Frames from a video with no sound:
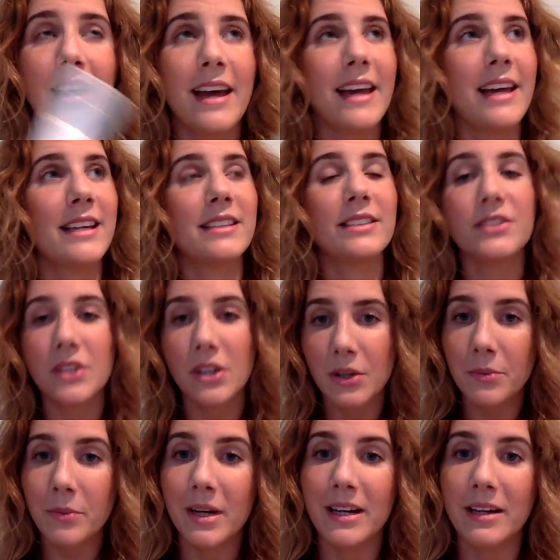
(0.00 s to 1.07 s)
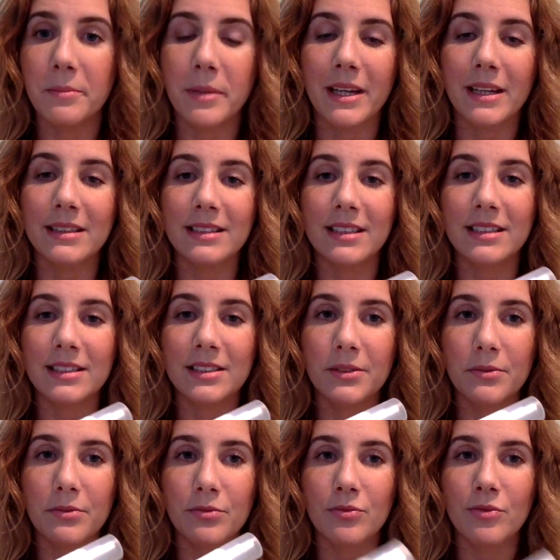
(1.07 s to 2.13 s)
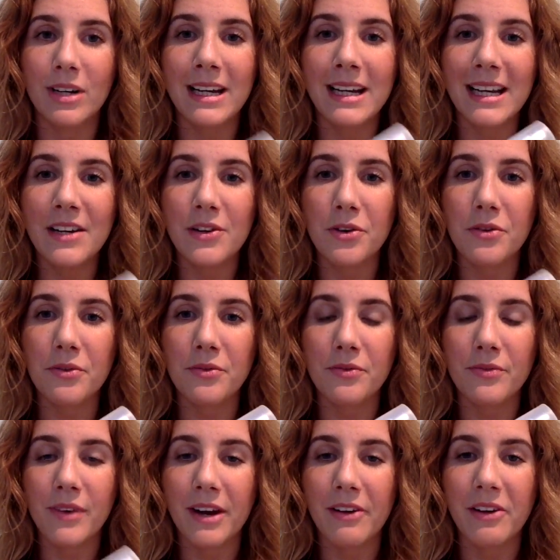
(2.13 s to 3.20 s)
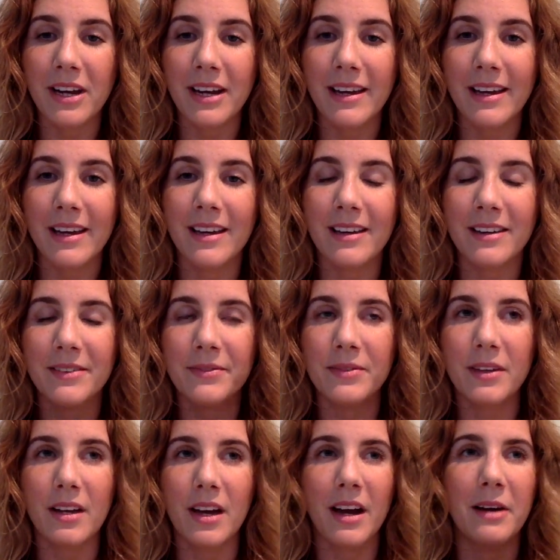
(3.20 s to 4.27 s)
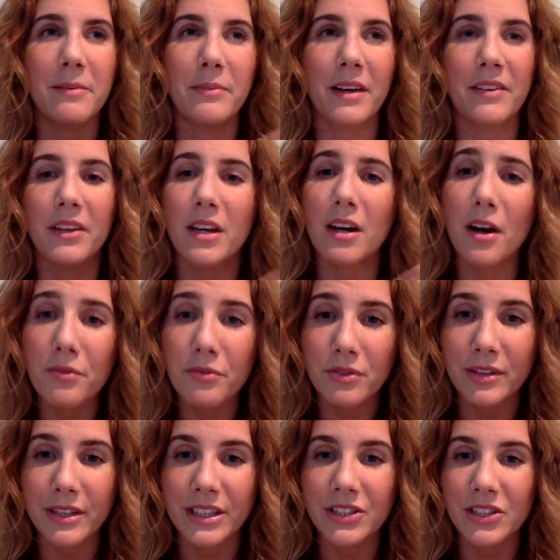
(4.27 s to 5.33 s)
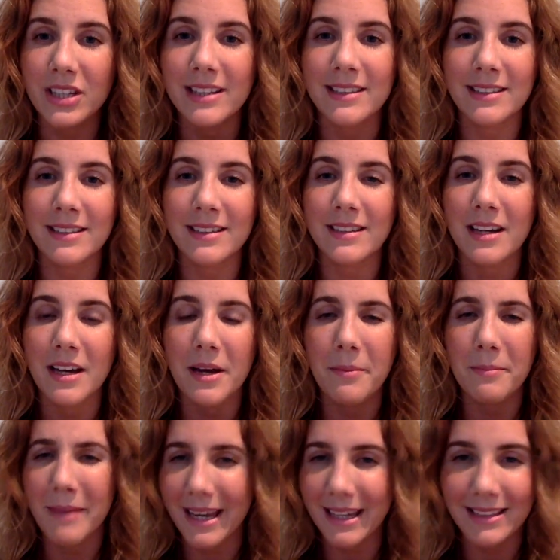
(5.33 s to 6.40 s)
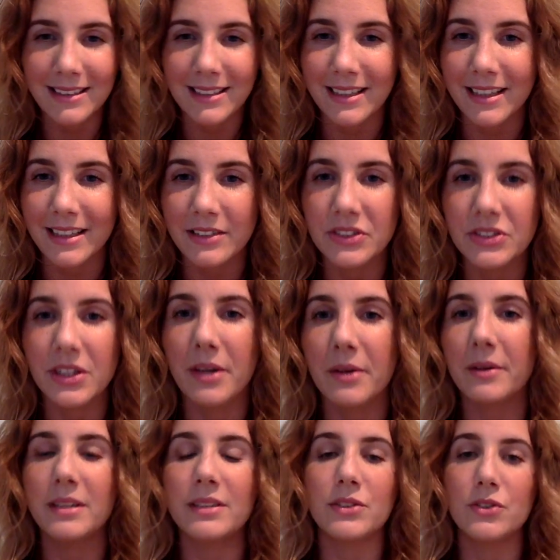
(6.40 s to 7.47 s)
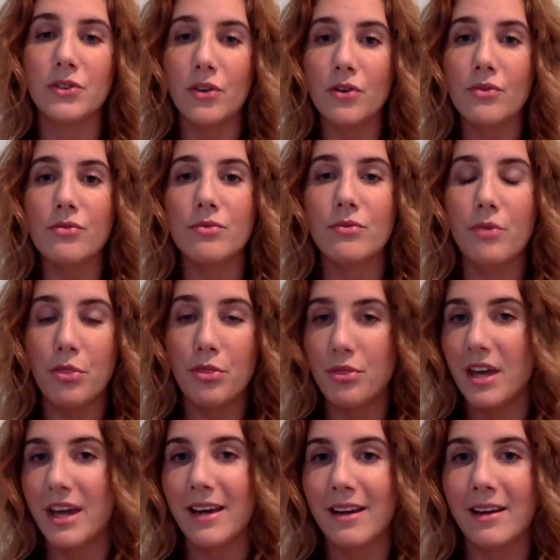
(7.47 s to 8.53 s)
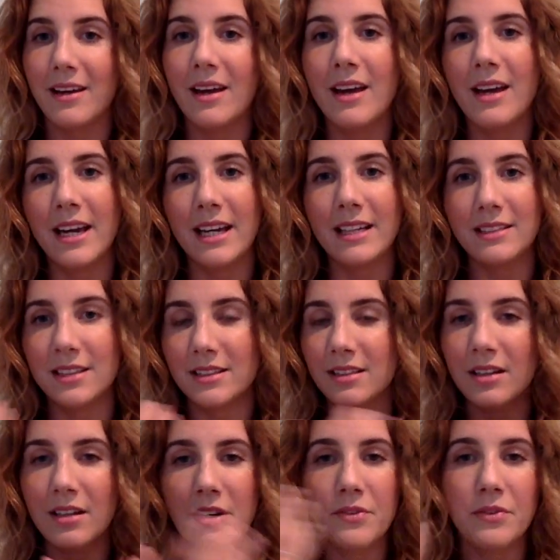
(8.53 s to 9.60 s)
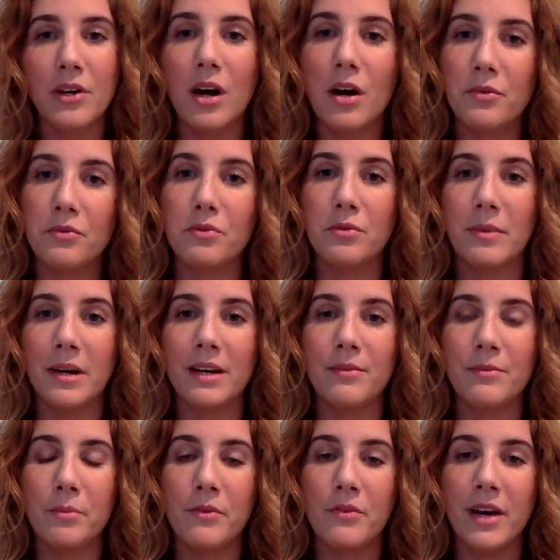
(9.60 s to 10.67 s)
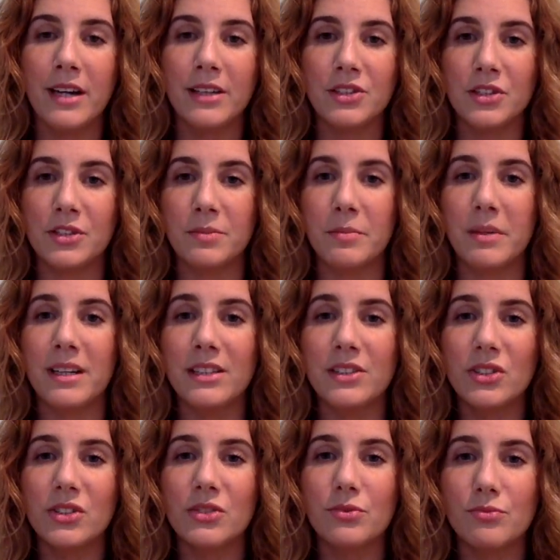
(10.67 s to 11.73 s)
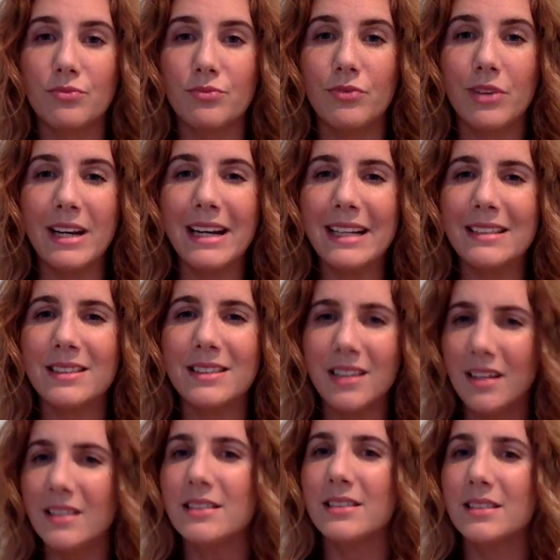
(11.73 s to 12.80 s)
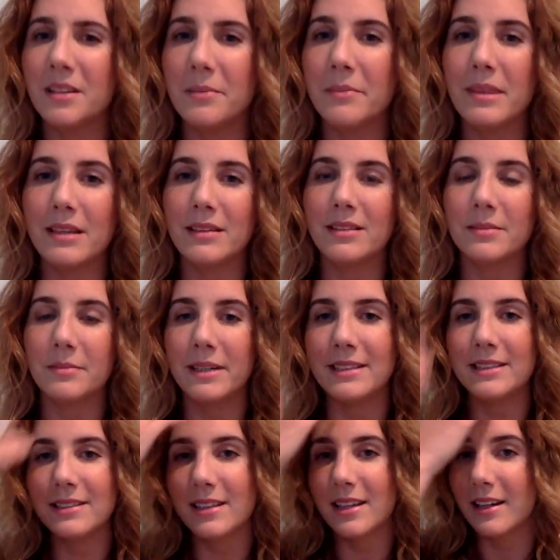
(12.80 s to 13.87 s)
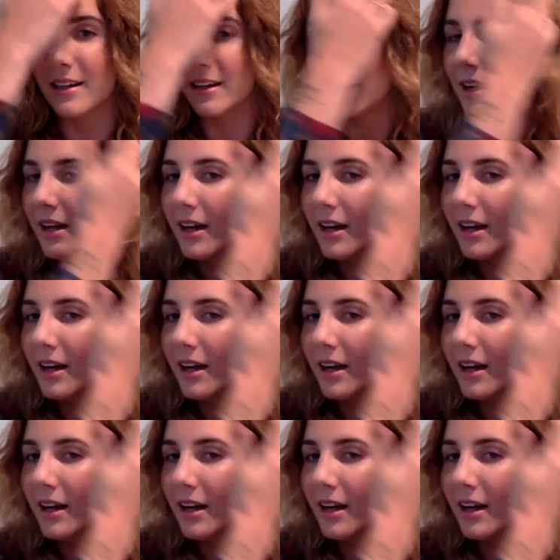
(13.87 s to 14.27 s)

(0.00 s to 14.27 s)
It's so weird because it's really not very, like the coverage isn't amazing. So it's not thick. It doesn't kind of cover all my imperfections, but it just really does something to my skin.